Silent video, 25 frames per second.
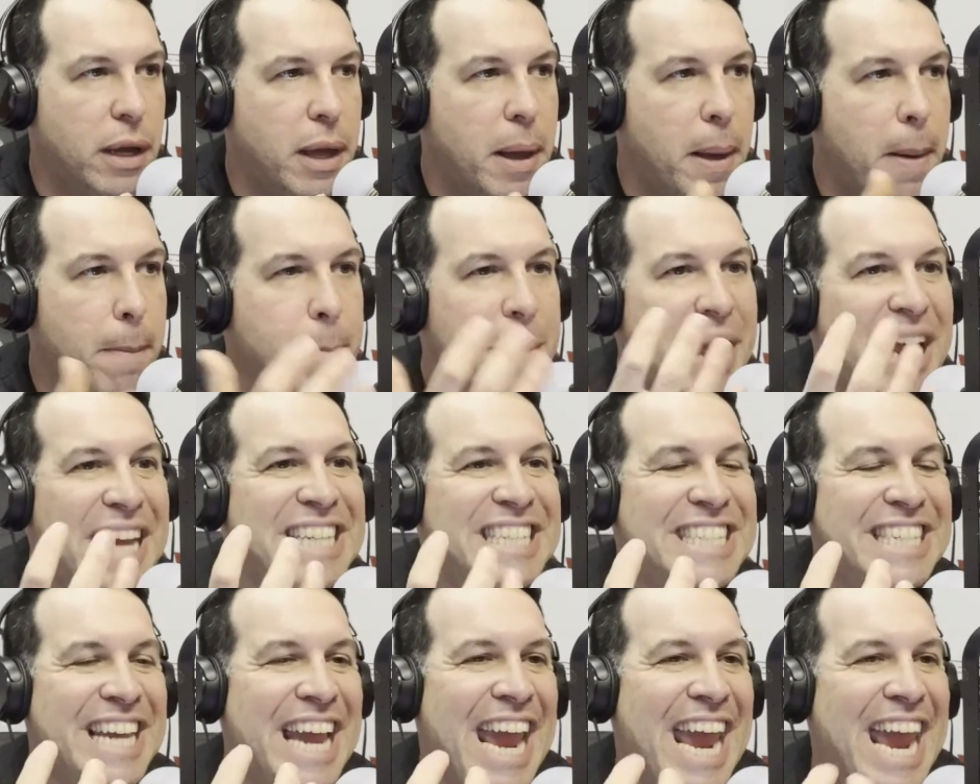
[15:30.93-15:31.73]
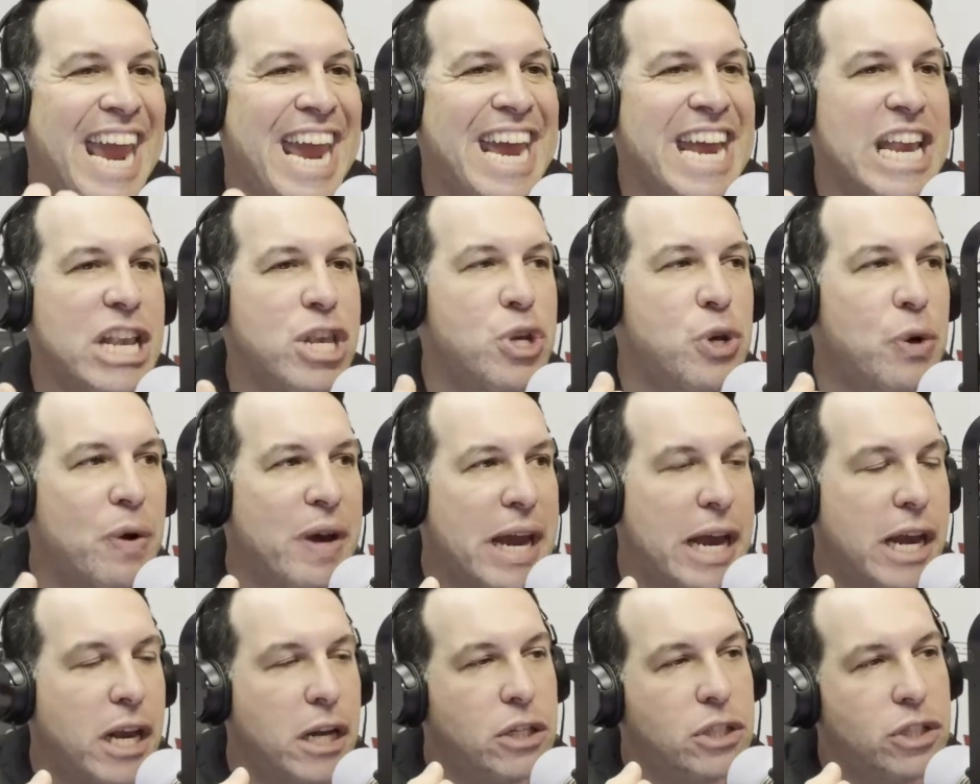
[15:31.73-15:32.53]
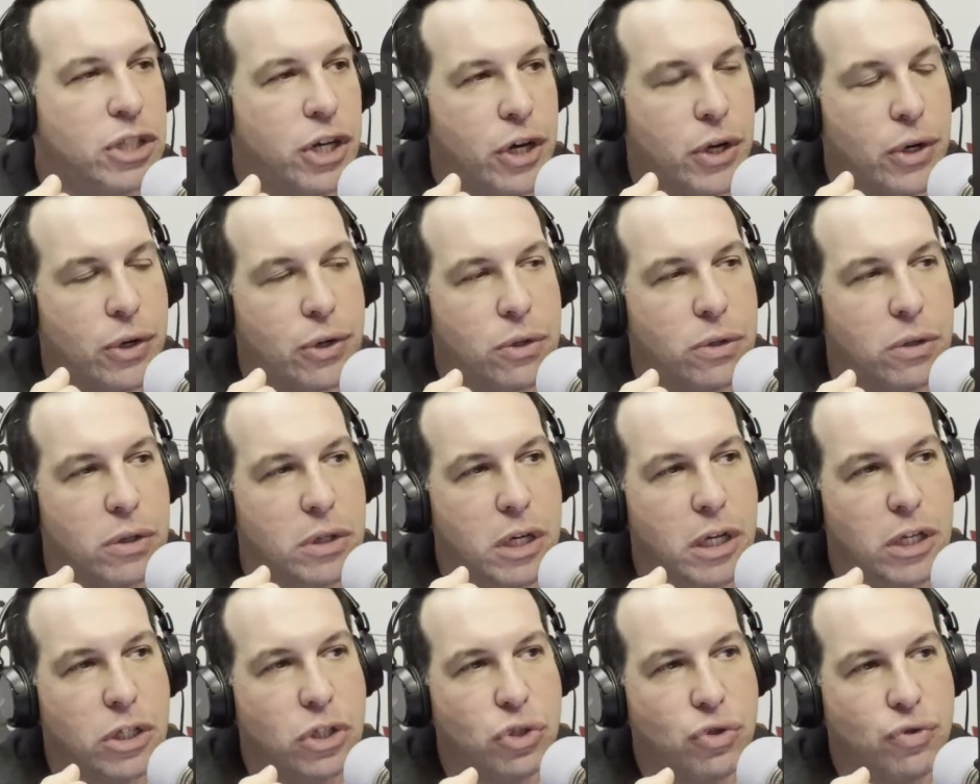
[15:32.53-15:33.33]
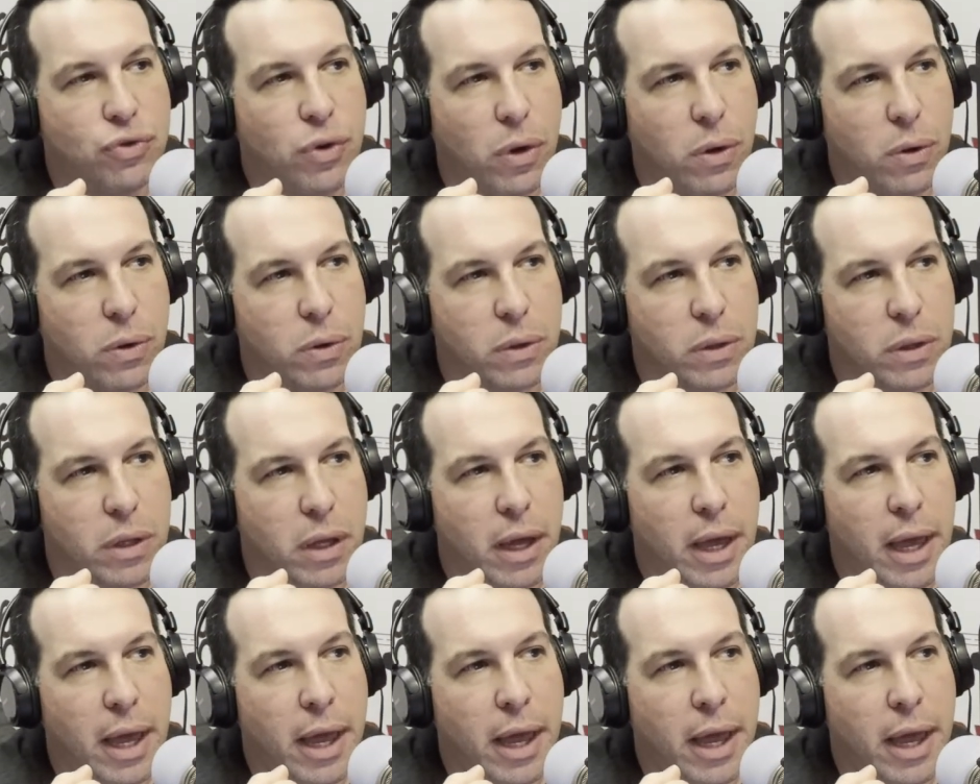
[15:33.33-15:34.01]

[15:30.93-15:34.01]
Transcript: Maintain your internal control.